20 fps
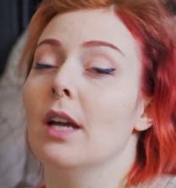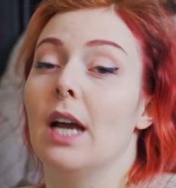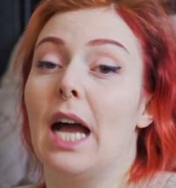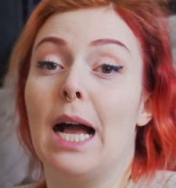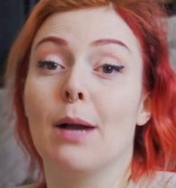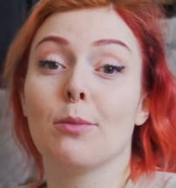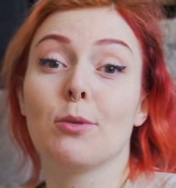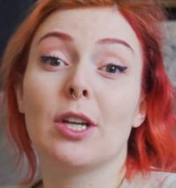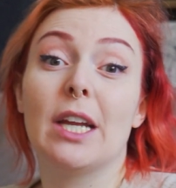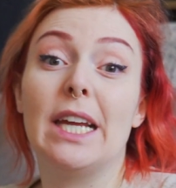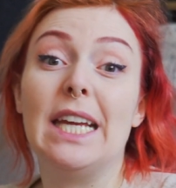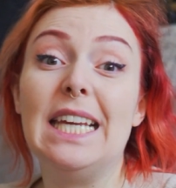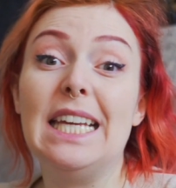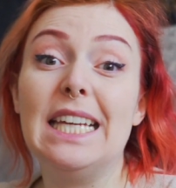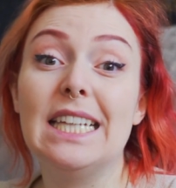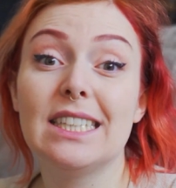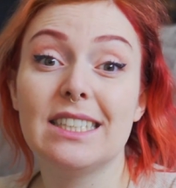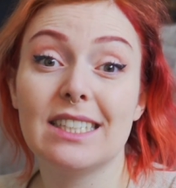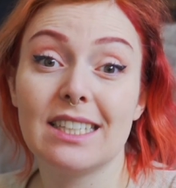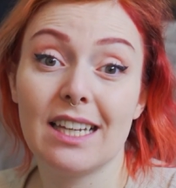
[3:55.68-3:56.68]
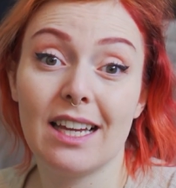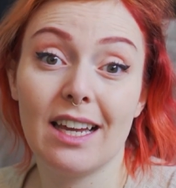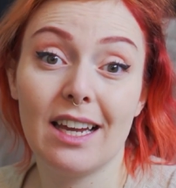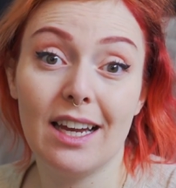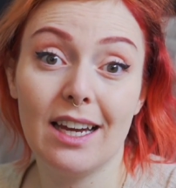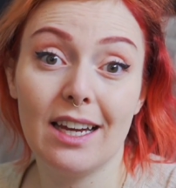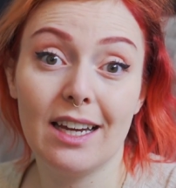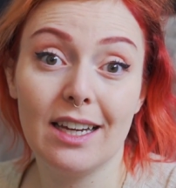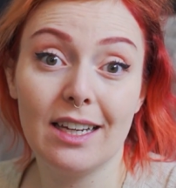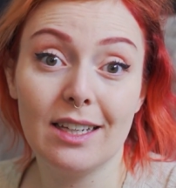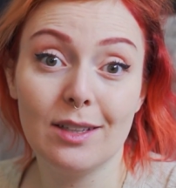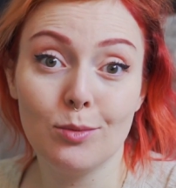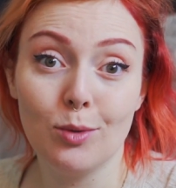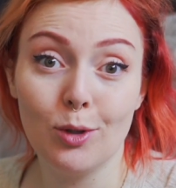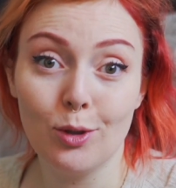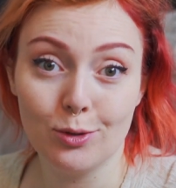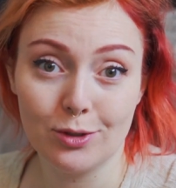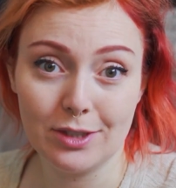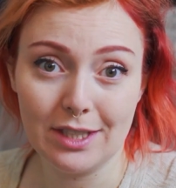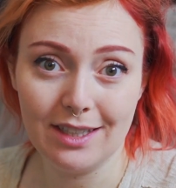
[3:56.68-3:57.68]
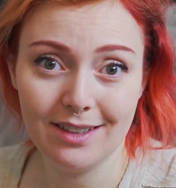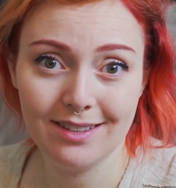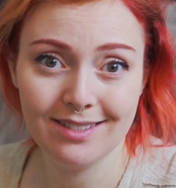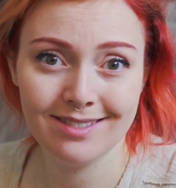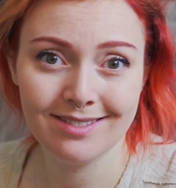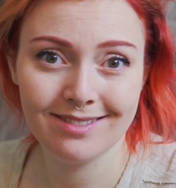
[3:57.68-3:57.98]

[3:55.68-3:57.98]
I'm gonna eat and we'll see.